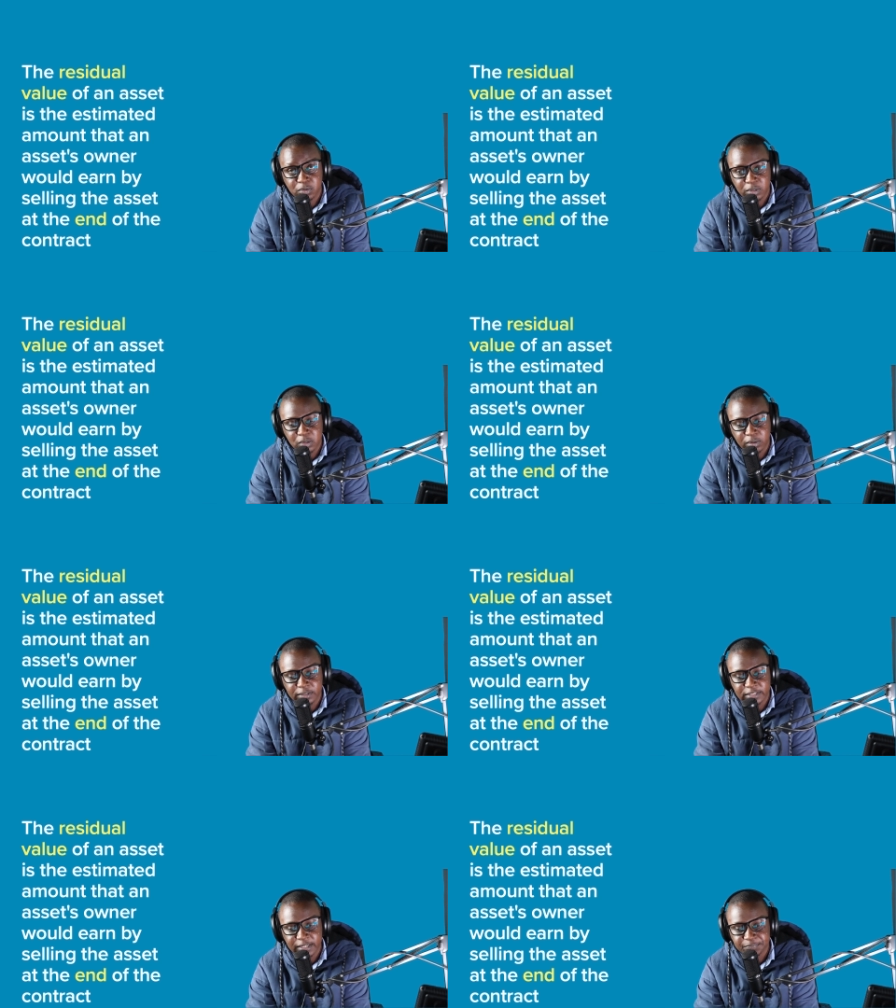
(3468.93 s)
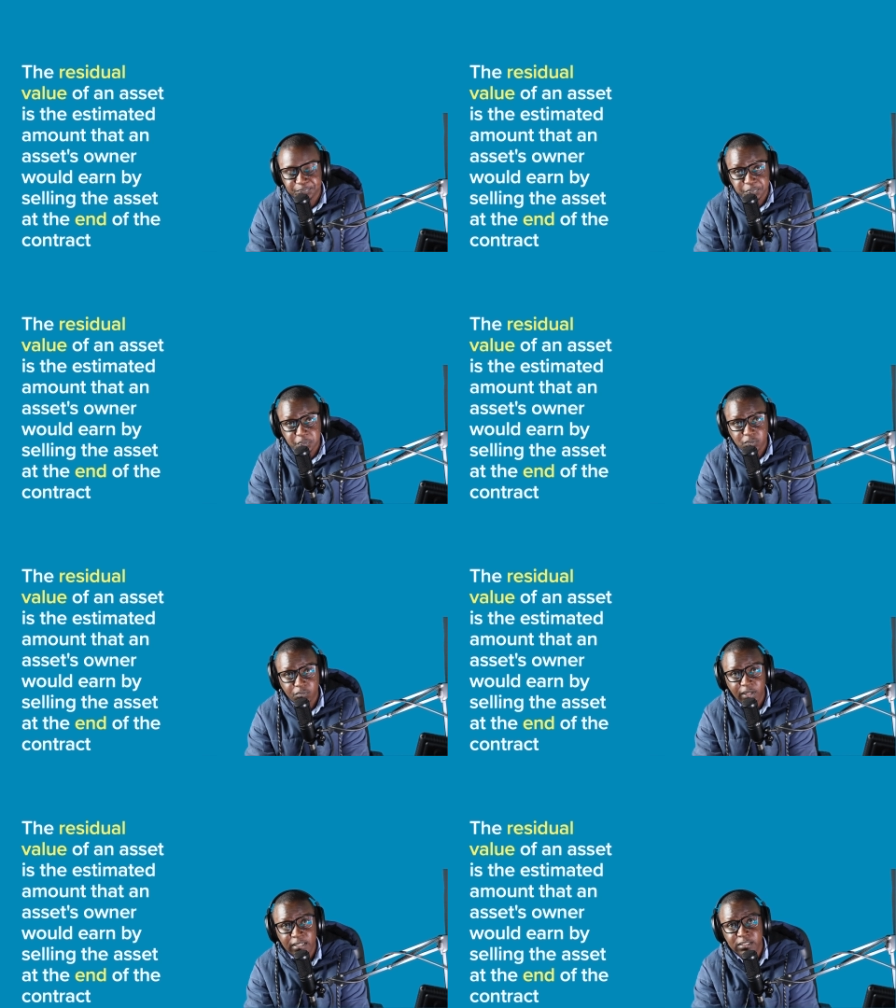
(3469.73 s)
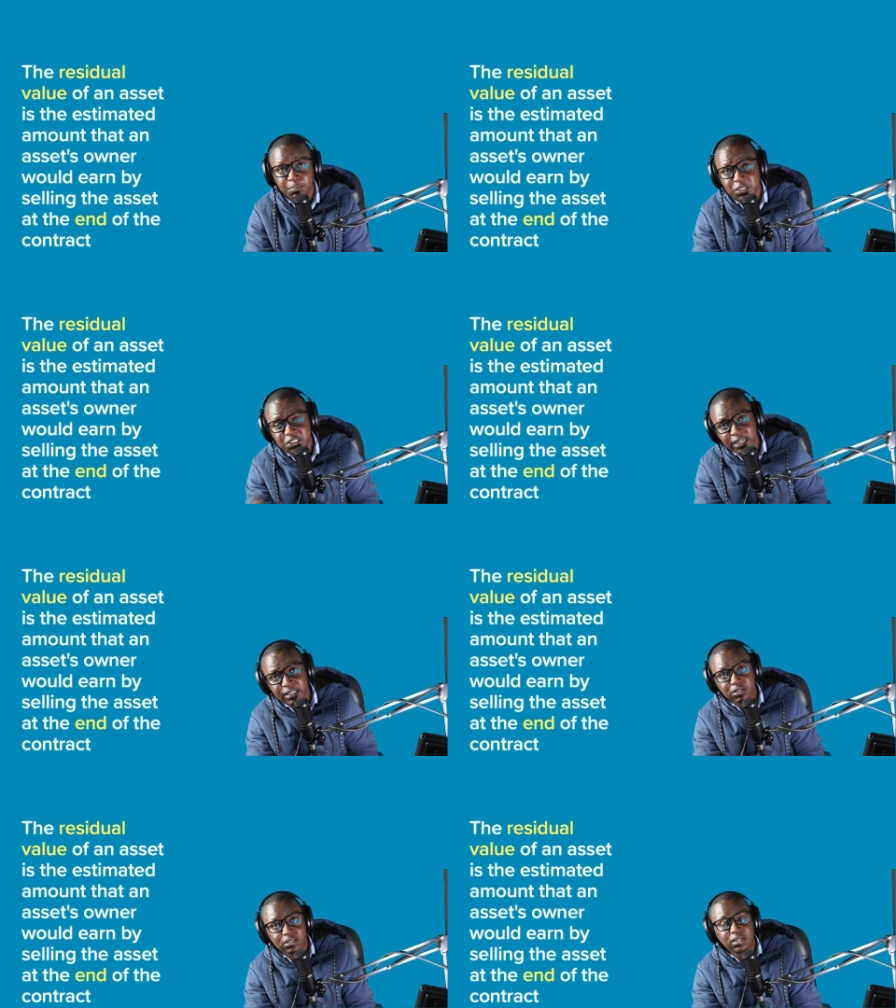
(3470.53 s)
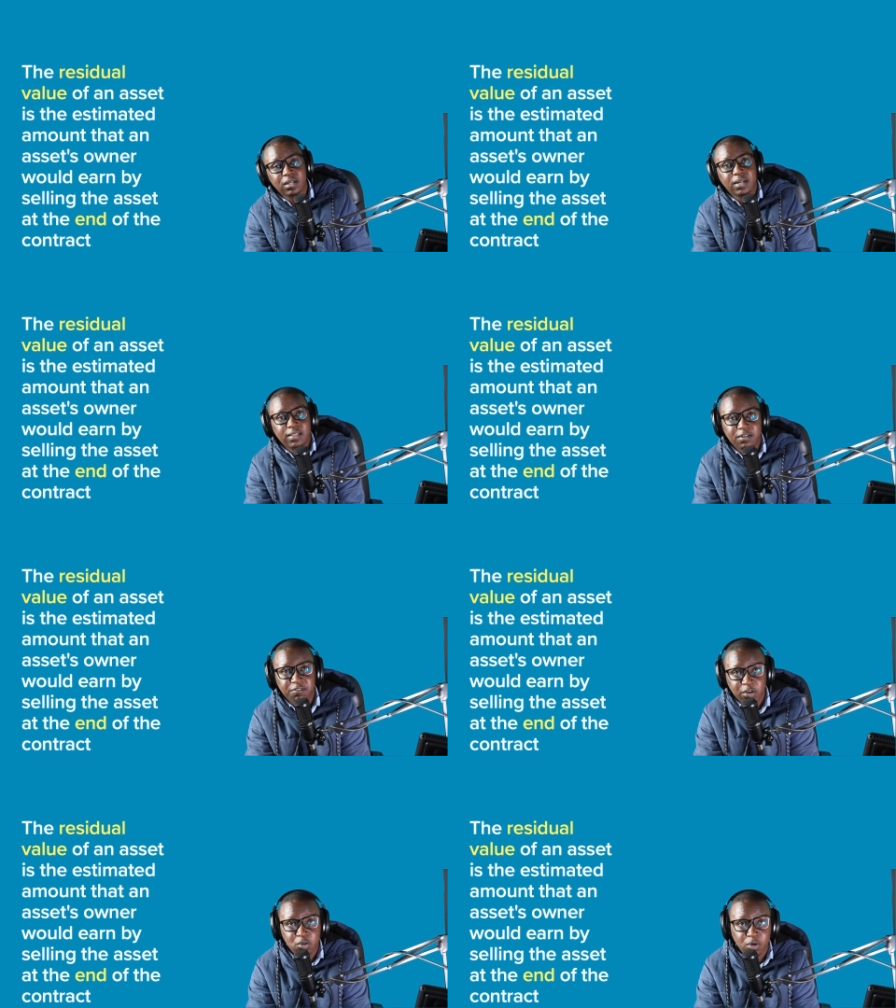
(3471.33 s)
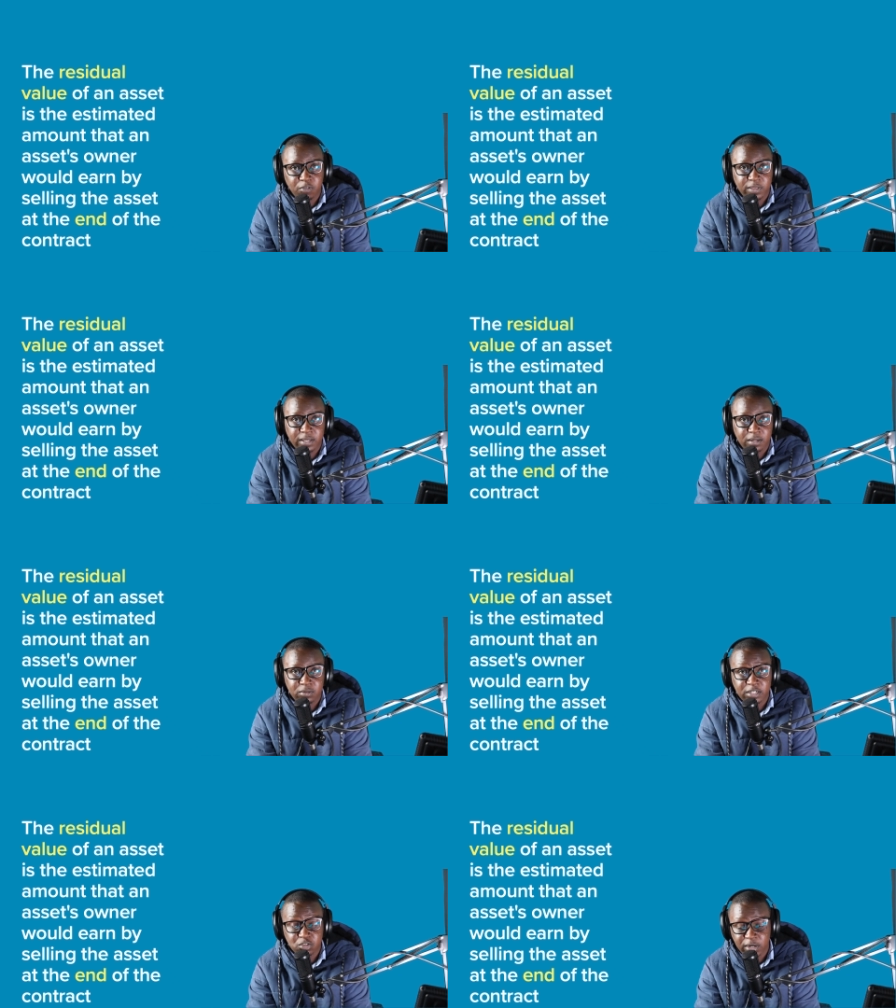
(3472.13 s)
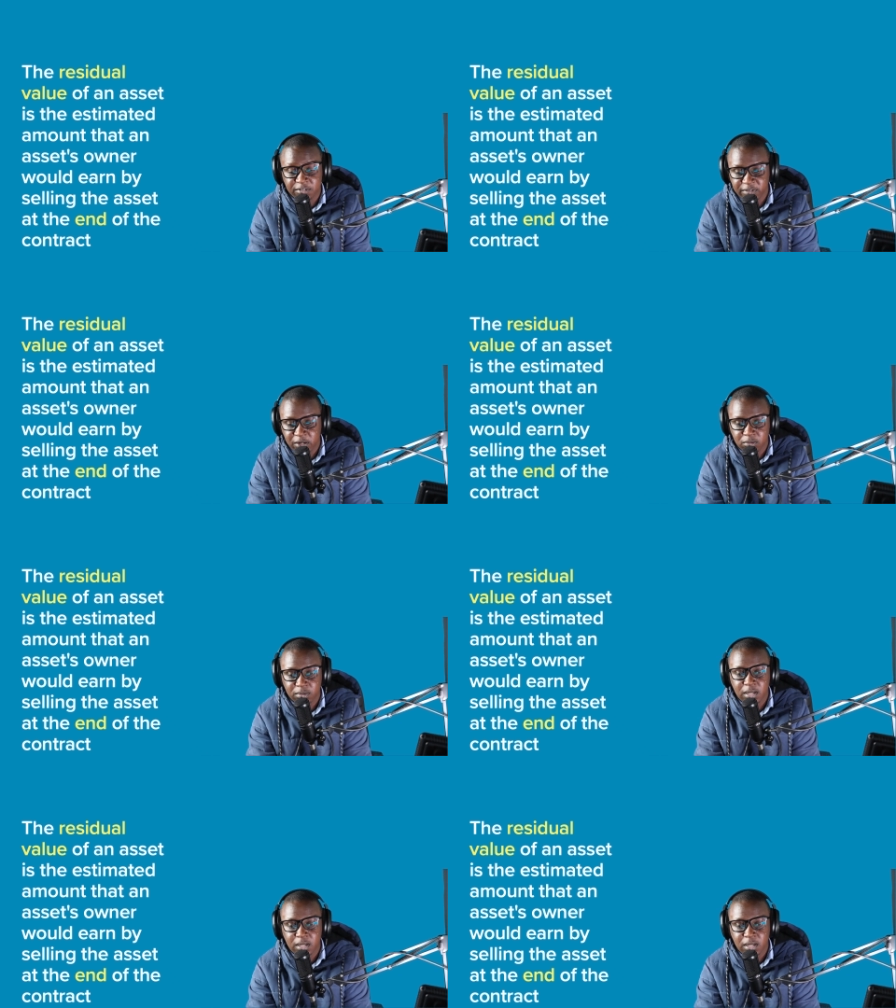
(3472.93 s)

don't depreciate the value of the residual value.